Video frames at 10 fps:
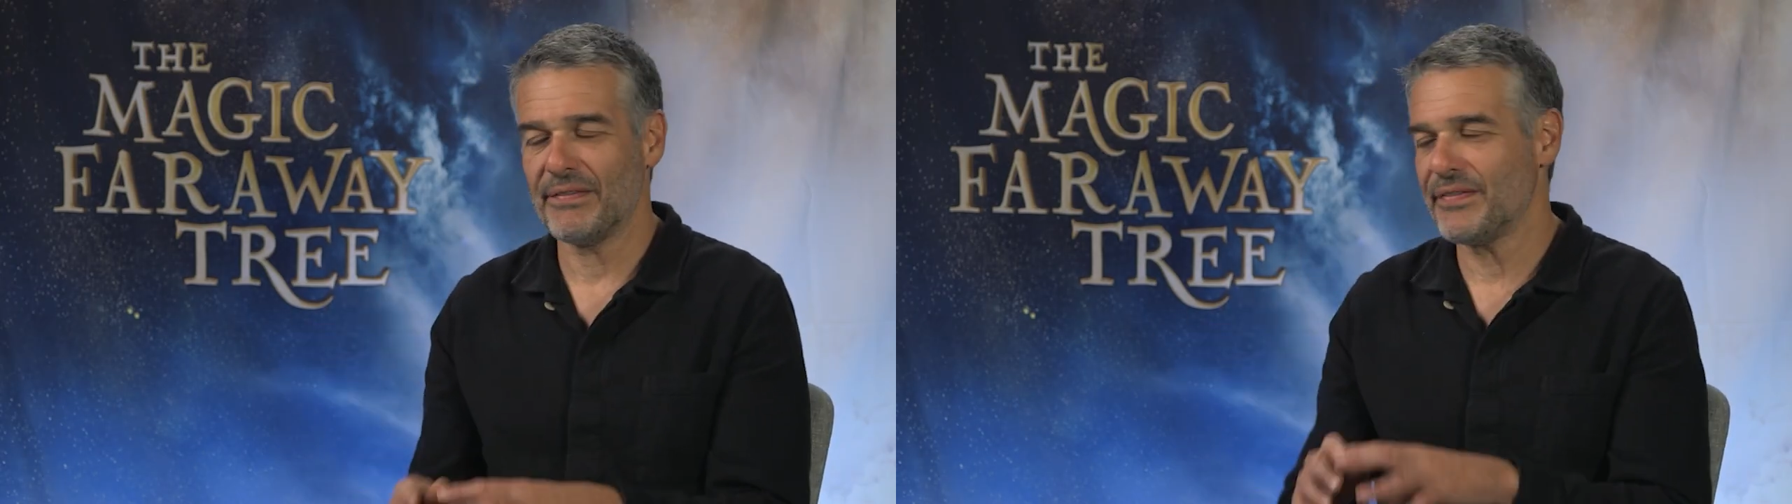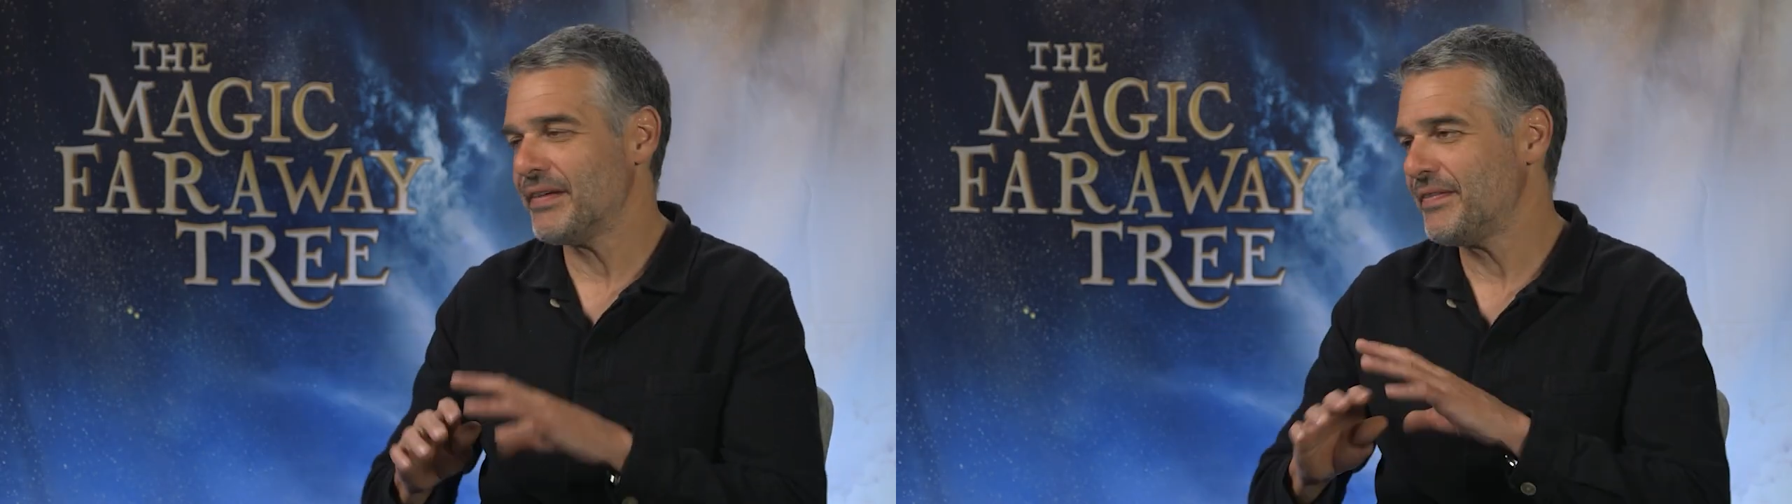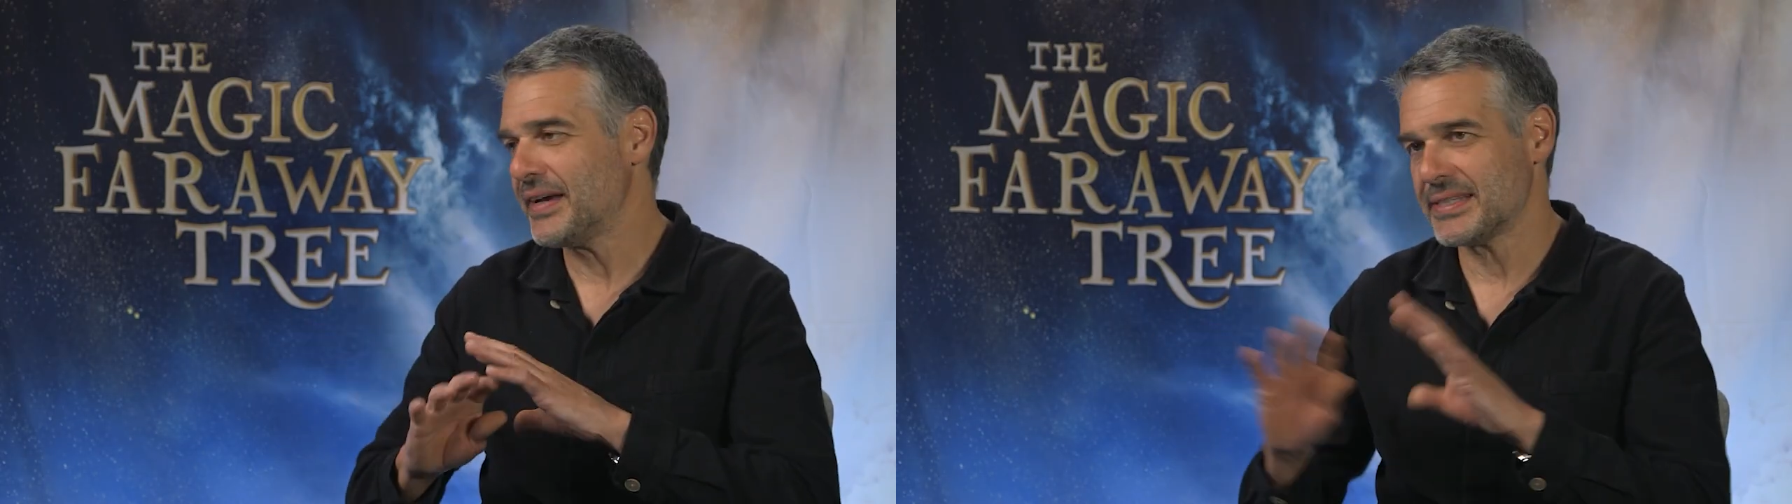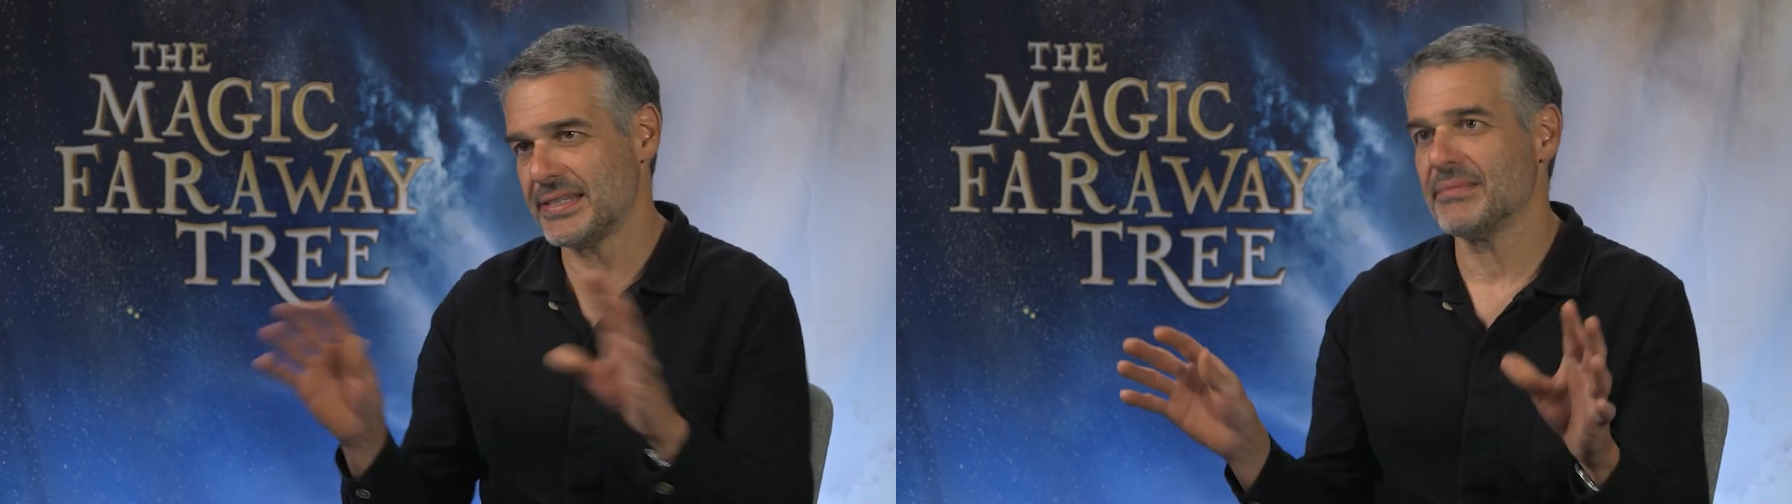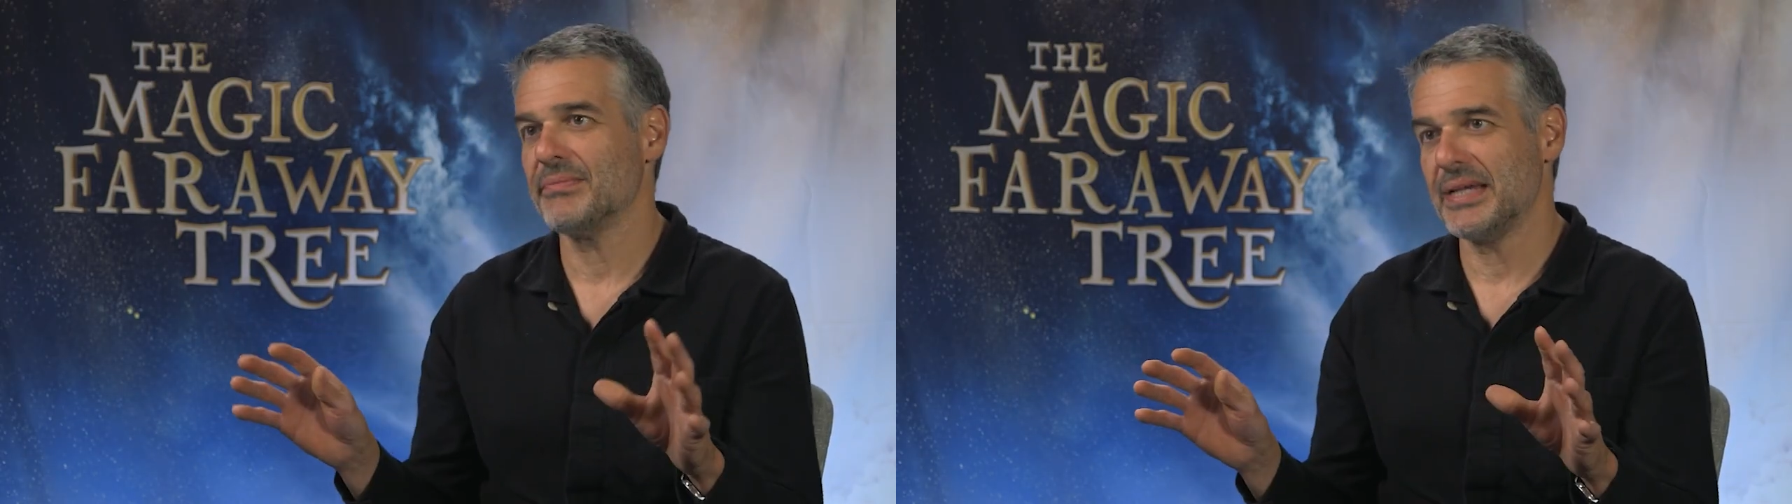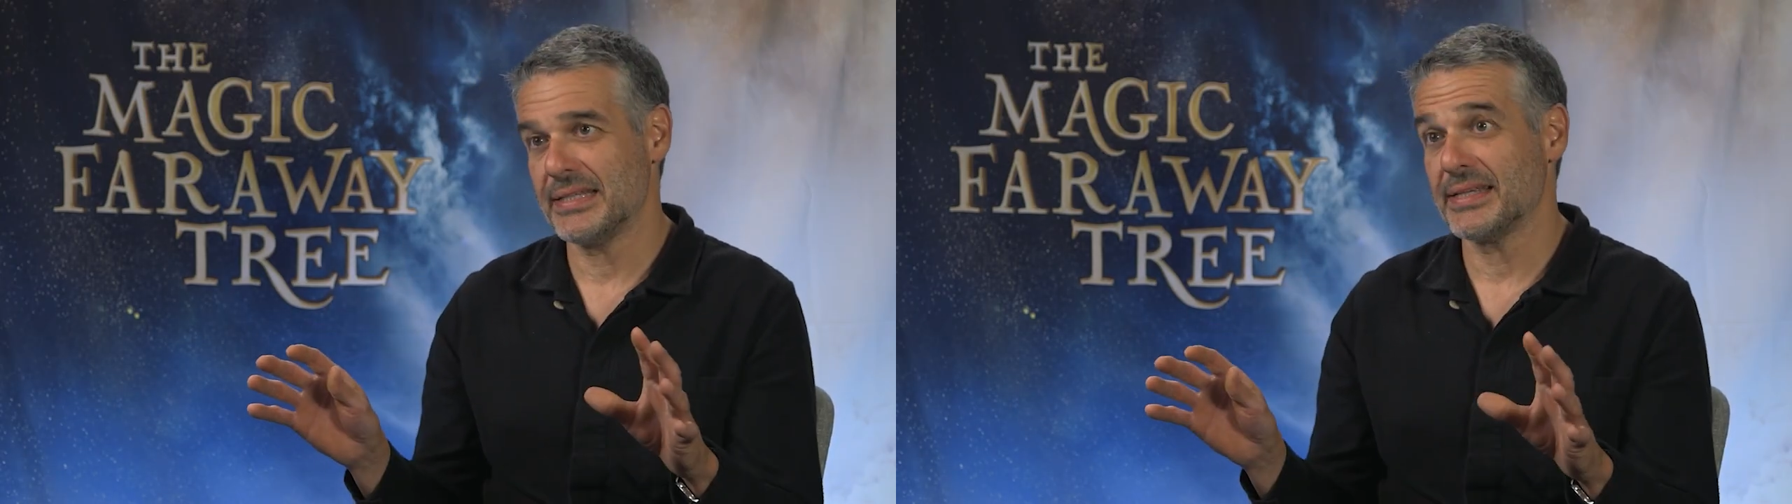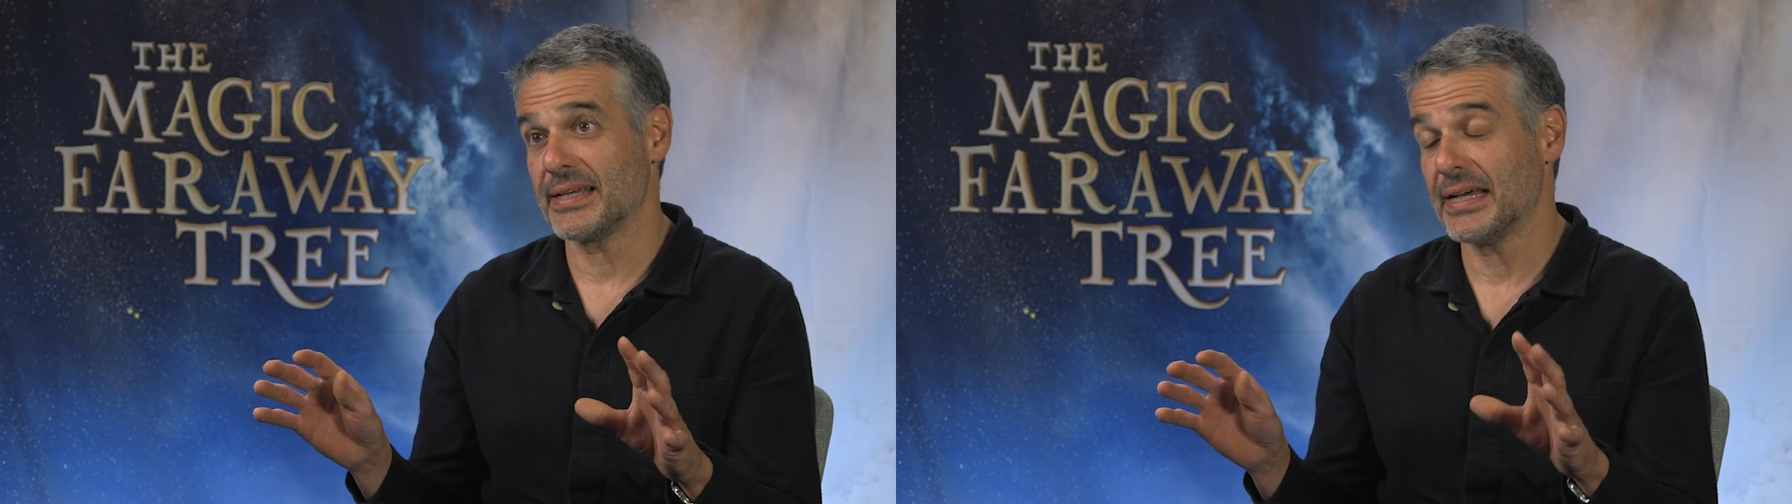VFX is amazing,